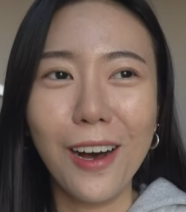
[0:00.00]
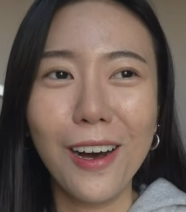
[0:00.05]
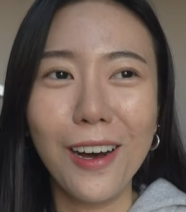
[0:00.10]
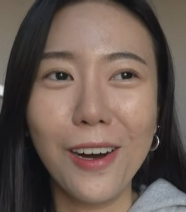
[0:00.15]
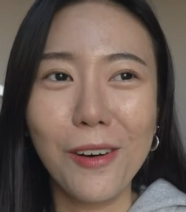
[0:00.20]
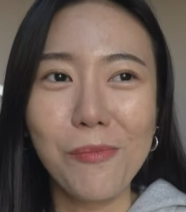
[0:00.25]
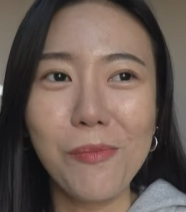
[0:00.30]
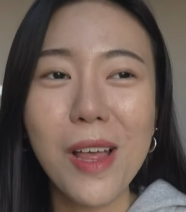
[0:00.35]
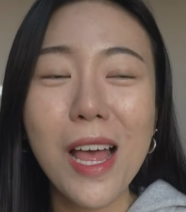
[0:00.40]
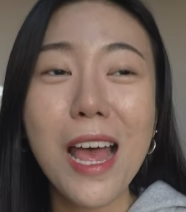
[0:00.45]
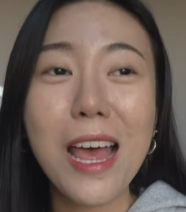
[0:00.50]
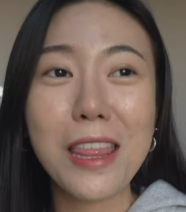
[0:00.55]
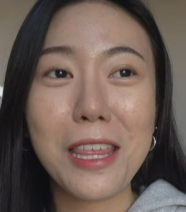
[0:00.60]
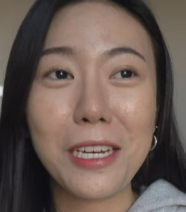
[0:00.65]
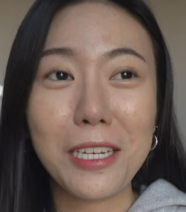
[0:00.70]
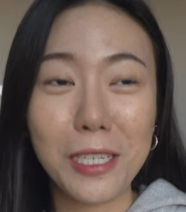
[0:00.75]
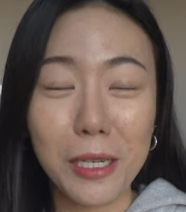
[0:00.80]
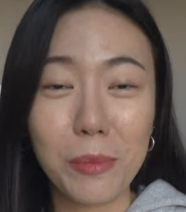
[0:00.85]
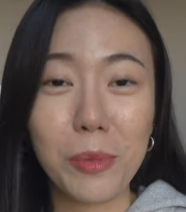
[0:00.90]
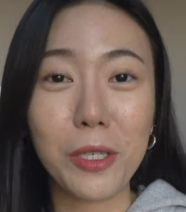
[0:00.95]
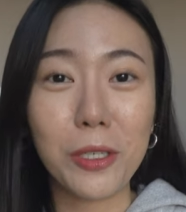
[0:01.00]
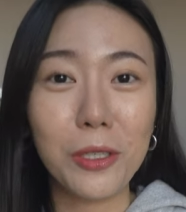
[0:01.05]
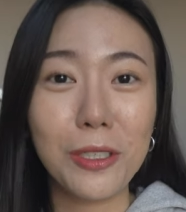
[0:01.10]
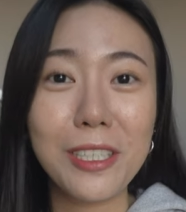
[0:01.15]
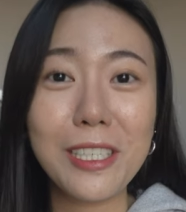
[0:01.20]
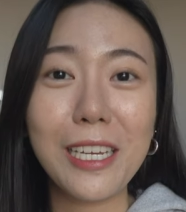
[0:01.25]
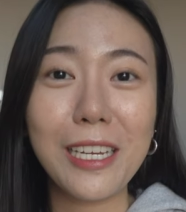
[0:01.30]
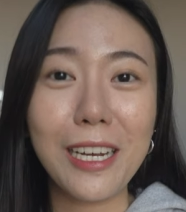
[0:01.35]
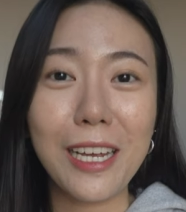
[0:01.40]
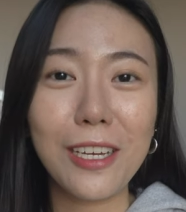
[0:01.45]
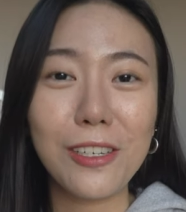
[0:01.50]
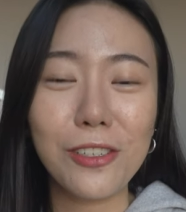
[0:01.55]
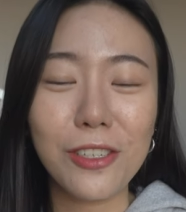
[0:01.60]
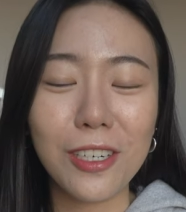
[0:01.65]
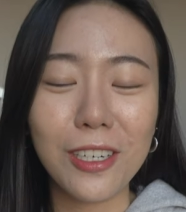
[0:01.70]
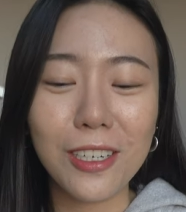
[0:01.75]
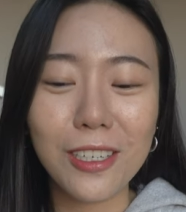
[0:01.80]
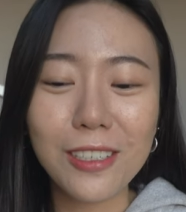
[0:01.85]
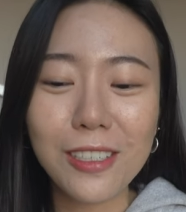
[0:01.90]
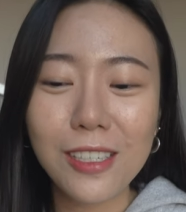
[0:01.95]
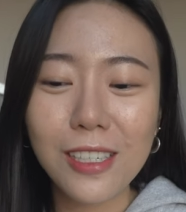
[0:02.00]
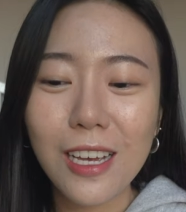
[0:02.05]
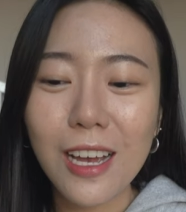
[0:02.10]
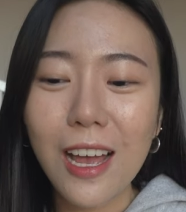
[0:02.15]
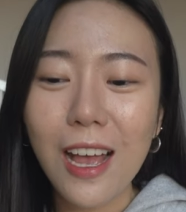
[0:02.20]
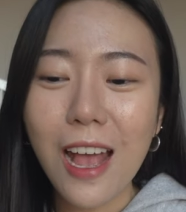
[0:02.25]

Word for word: um the typical teenage years.